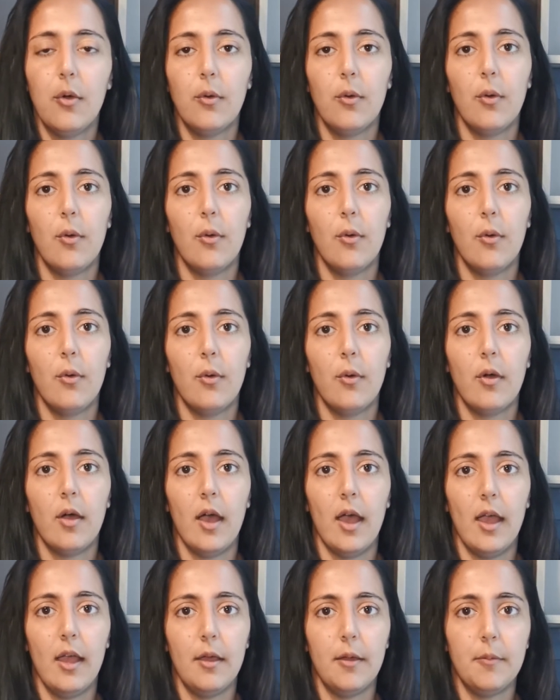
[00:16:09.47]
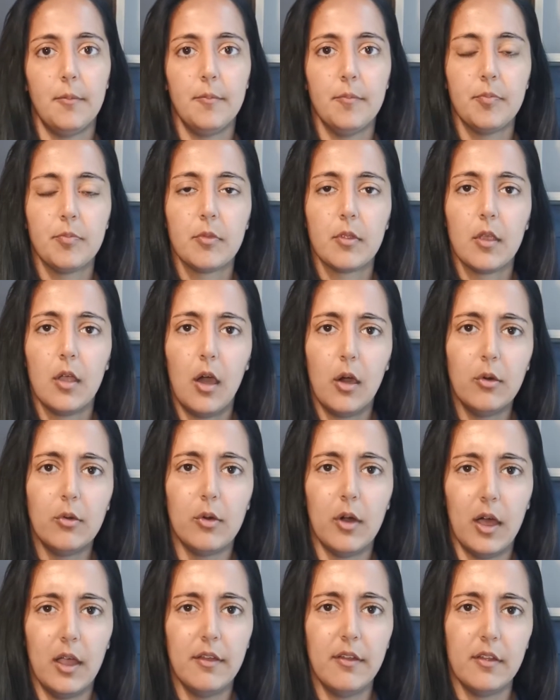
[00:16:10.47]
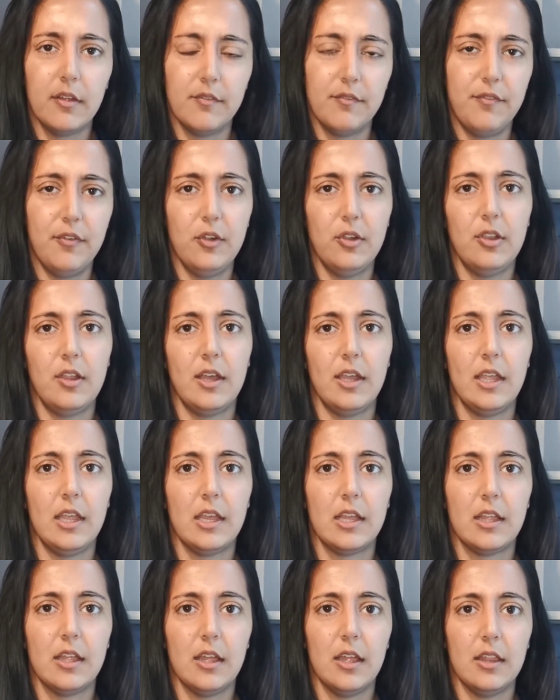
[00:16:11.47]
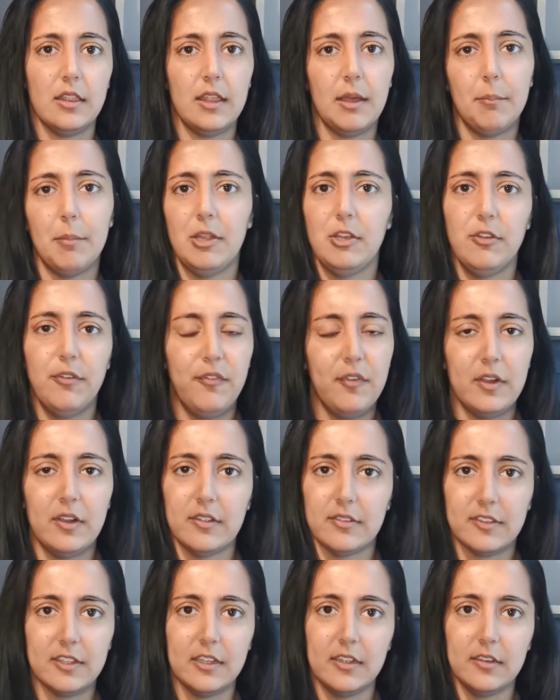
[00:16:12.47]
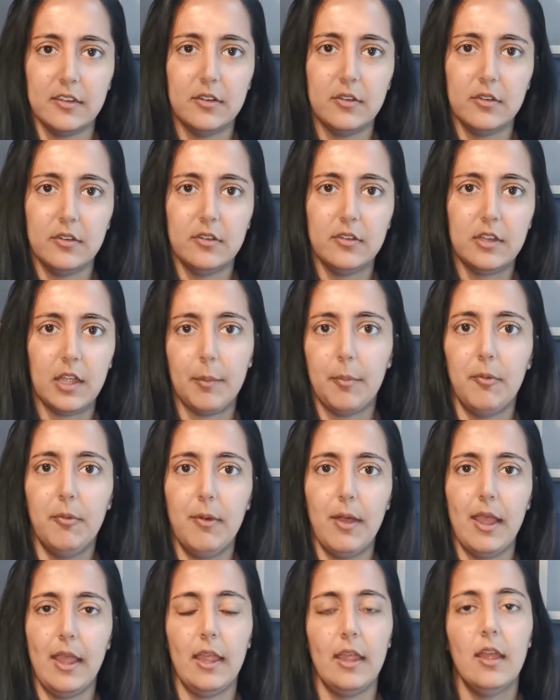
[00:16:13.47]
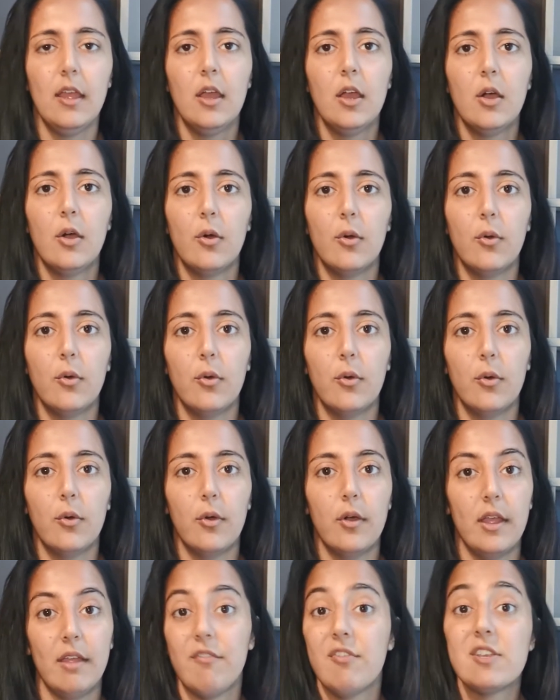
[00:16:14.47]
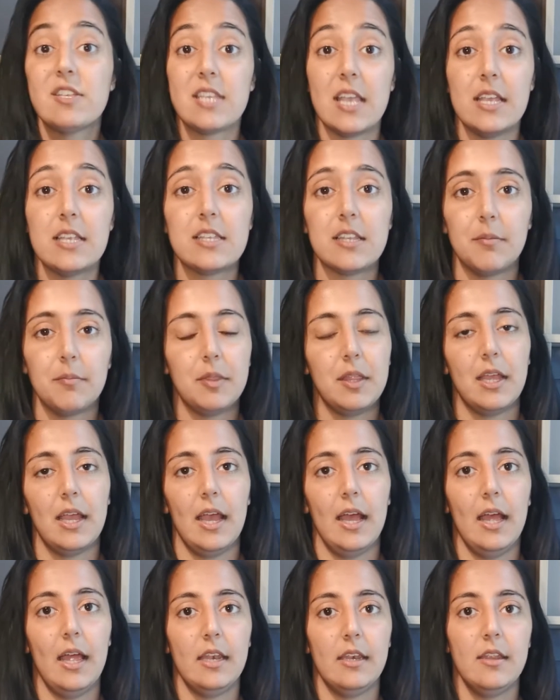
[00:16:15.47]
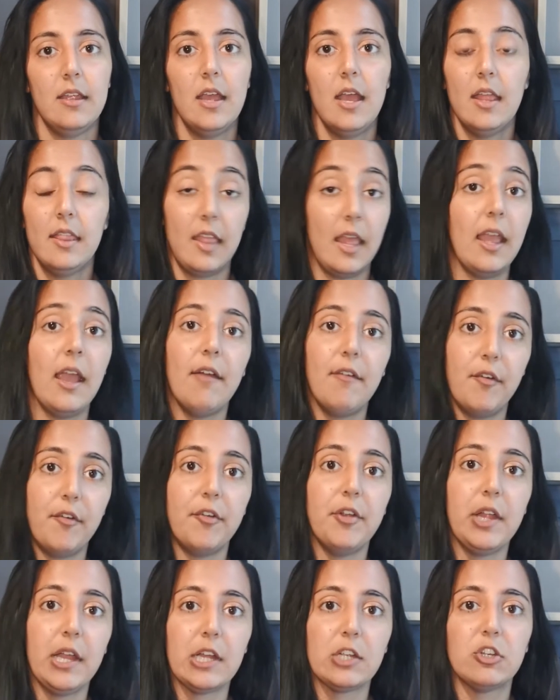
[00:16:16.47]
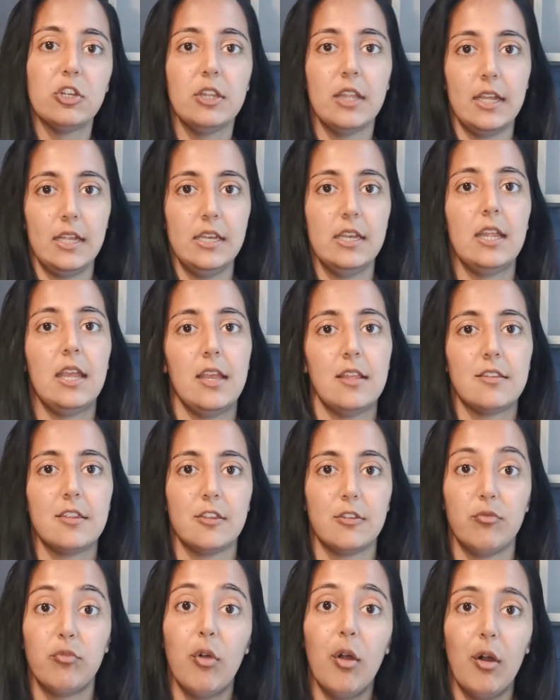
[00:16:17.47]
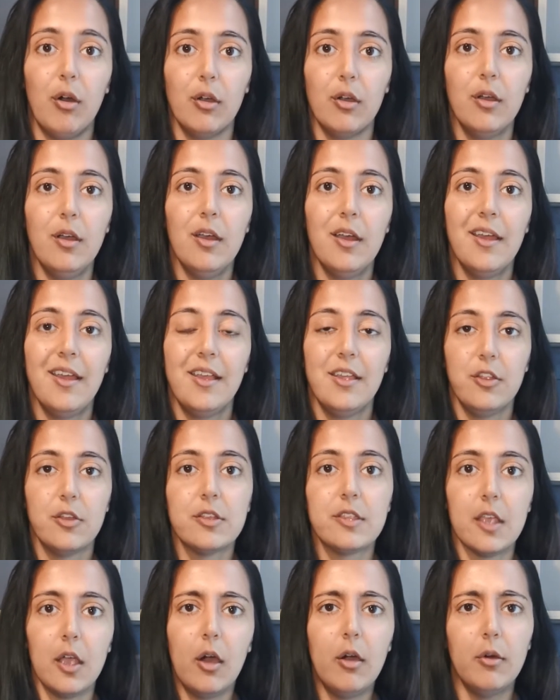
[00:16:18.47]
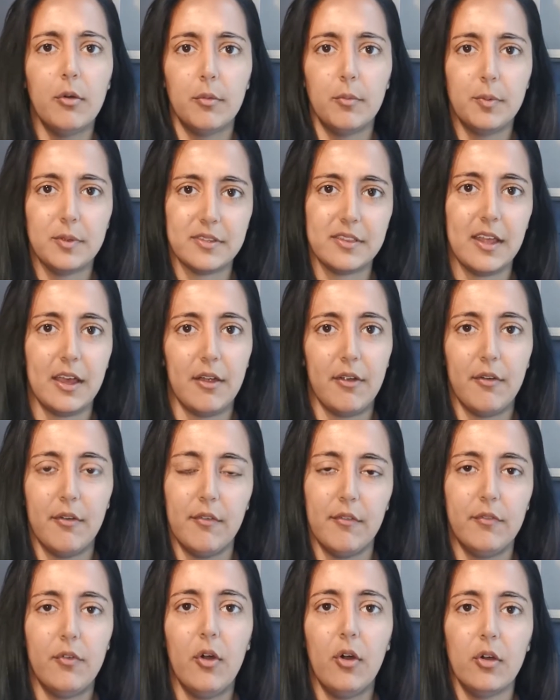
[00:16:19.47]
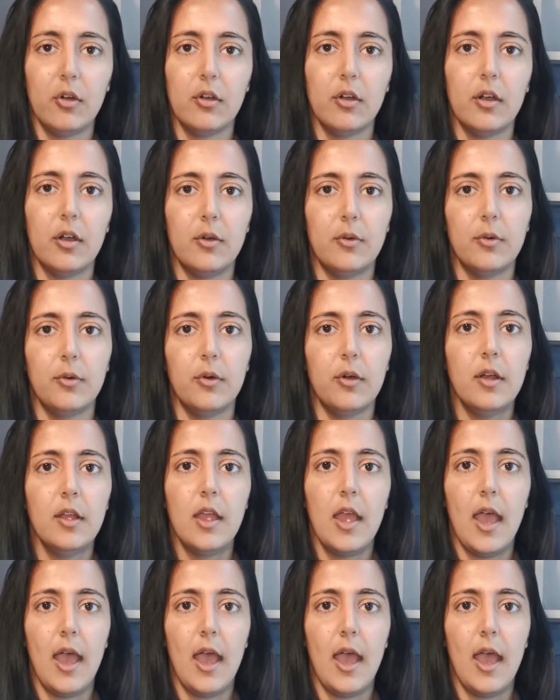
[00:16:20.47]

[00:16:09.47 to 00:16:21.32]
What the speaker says: Or, oh, I feel like that made you feel a certain type of way. Or if you say something and they have a reaction that indicates it's wrong, you say, oh, was that wrong? Or